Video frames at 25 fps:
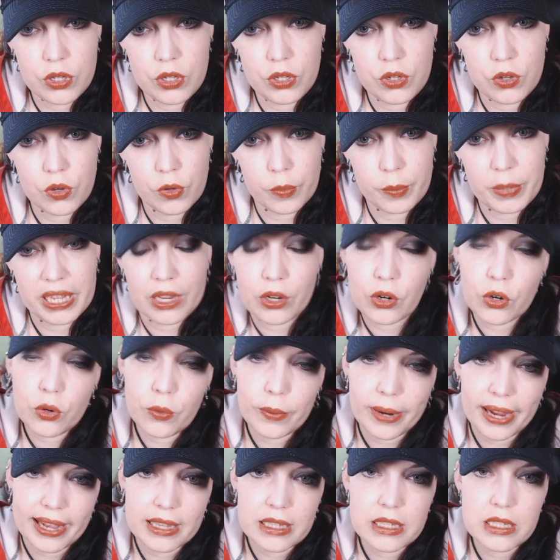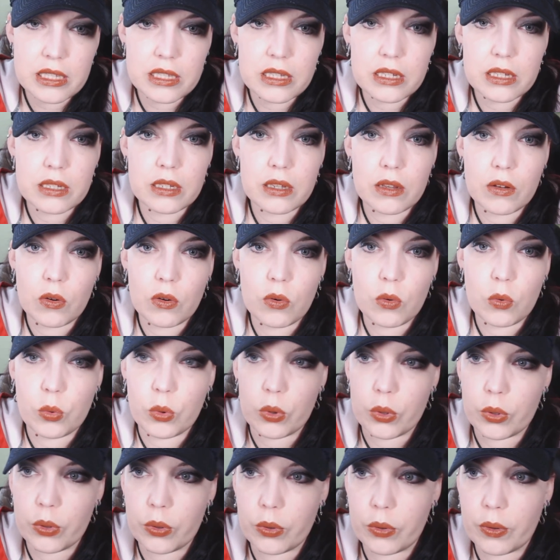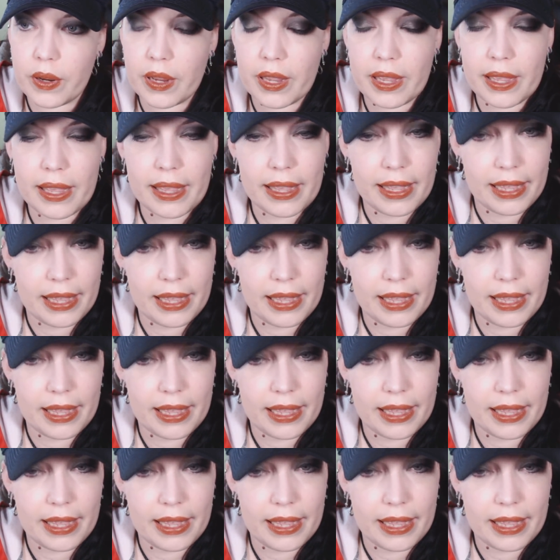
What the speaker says: you're being harassed or